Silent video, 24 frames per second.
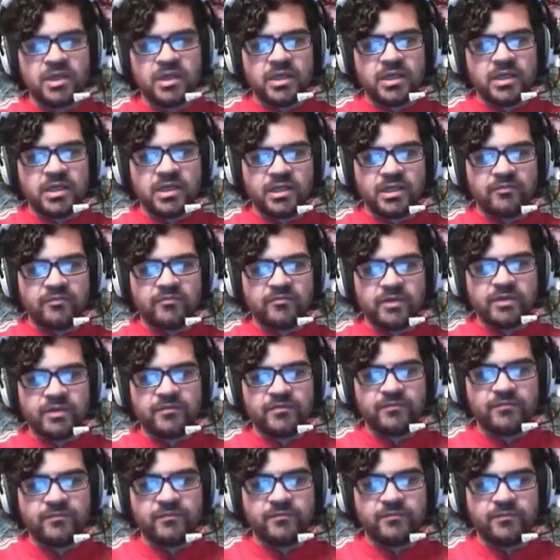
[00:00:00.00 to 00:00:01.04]
if we can...
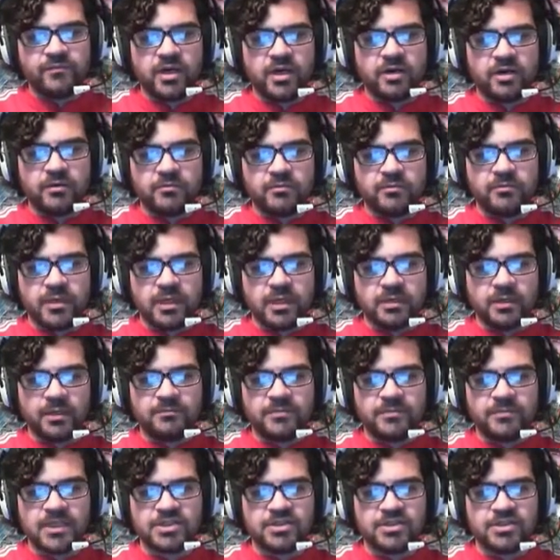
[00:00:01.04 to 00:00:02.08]
Oh, well,
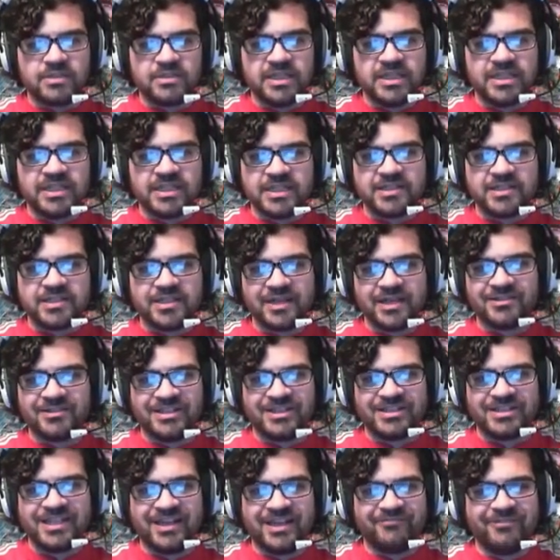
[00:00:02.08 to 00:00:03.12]
that's all we needed. I was going to say,
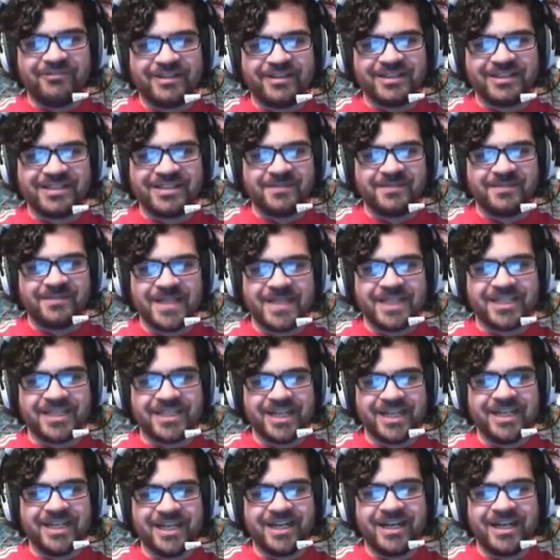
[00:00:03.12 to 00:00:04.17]
if we can top deck Giant
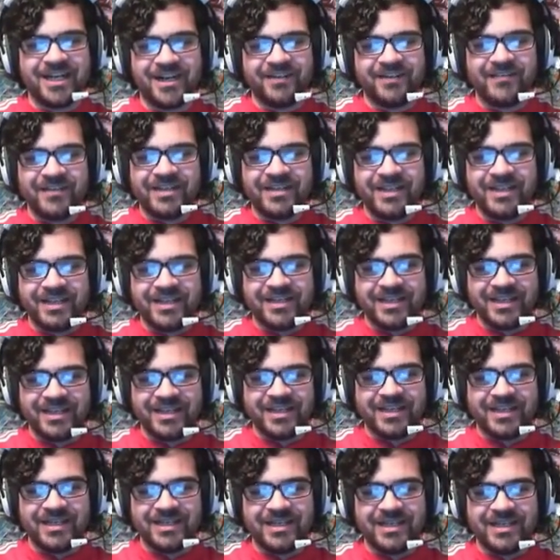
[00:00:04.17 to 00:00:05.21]
Half, then
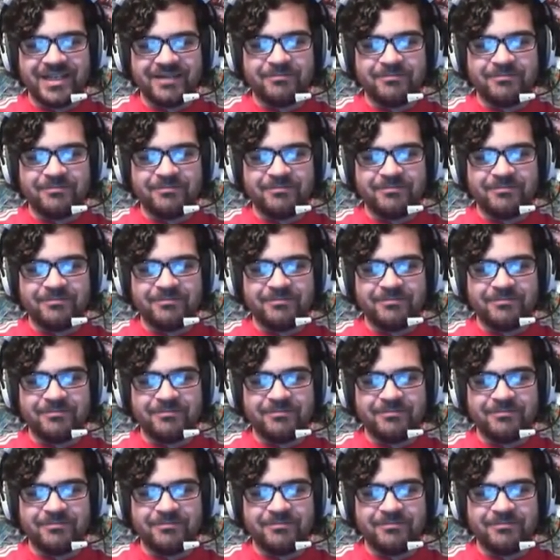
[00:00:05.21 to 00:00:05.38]
we